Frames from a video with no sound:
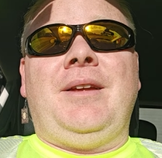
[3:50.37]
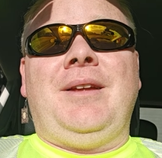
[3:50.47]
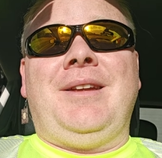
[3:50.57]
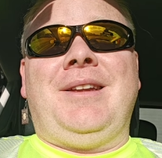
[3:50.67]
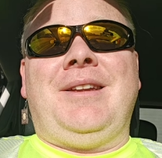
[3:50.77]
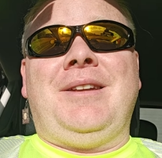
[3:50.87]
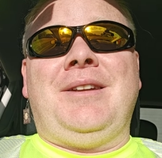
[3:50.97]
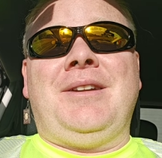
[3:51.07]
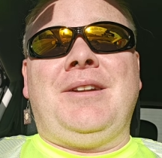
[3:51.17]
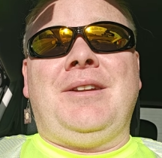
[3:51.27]

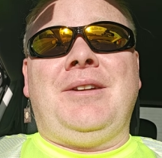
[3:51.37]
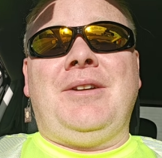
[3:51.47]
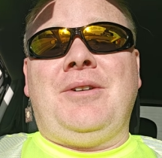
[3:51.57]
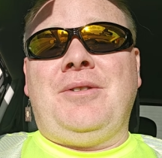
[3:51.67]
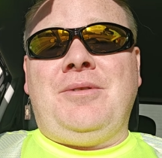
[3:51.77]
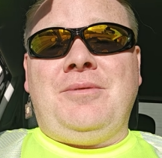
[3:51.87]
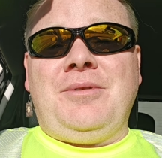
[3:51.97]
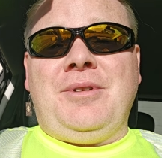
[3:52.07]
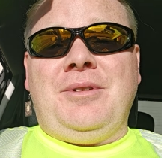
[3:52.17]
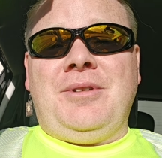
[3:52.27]
And no,
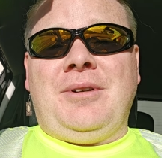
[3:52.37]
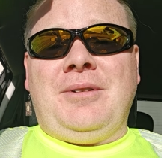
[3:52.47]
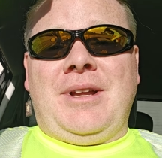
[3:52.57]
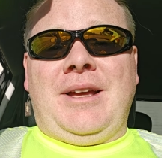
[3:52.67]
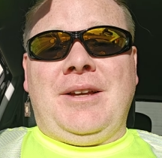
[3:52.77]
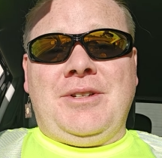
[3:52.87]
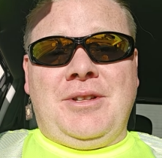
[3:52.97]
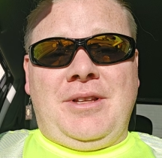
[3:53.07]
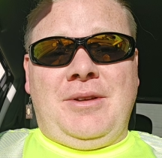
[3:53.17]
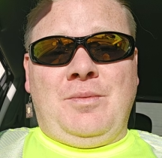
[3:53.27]
you don't
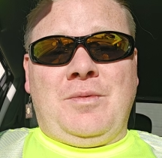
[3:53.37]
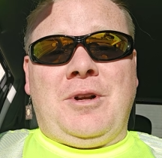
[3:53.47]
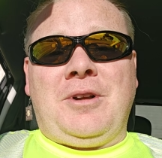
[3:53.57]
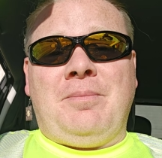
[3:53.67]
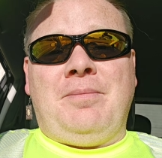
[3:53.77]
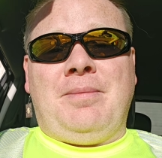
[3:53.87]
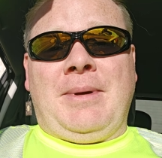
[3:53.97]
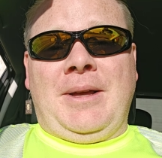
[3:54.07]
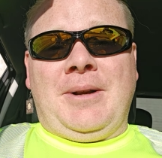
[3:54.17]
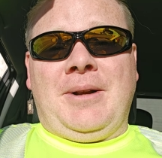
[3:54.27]
actually work
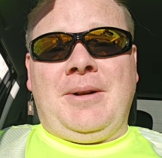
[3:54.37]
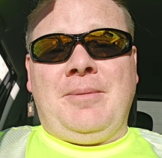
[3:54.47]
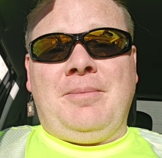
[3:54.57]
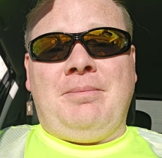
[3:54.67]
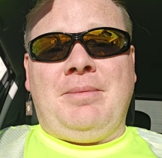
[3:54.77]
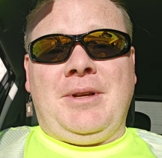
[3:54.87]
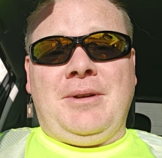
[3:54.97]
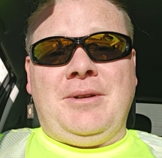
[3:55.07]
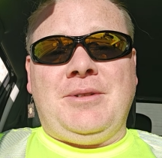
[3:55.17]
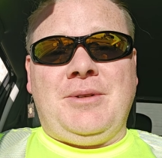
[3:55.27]
better
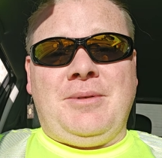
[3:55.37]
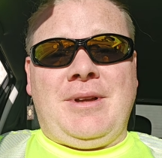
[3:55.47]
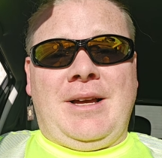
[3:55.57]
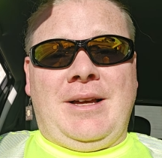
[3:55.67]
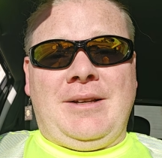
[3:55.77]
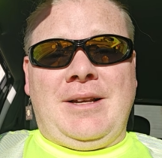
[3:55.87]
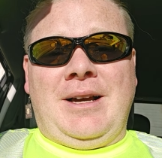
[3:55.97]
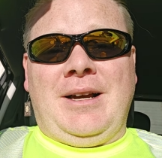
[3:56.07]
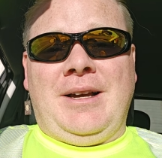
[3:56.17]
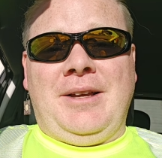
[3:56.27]
because you got
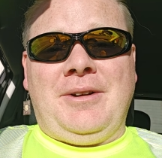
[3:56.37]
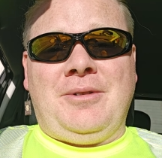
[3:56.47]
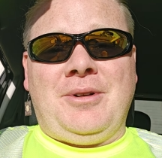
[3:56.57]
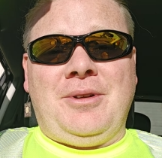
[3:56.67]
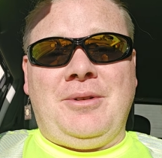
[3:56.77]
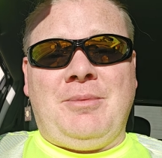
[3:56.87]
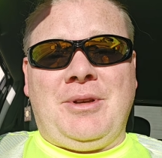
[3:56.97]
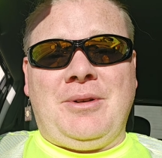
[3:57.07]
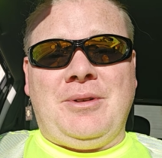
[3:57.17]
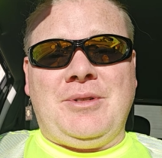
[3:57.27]
high or
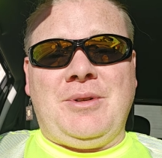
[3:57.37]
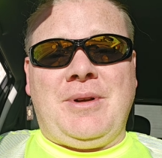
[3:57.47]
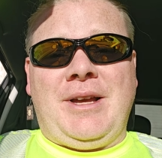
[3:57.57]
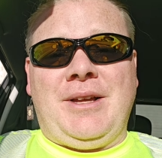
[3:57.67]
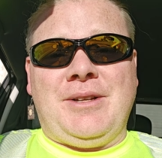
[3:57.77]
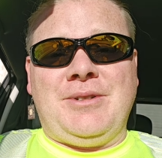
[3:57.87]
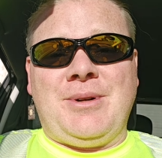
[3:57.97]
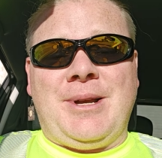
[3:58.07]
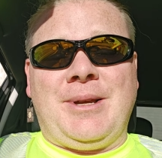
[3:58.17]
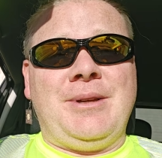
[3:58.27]
because you had a
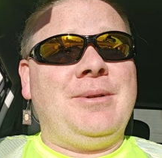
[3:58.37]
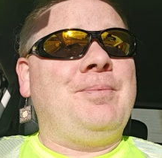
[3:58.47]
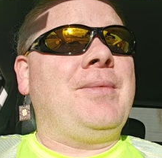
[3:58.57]
drink.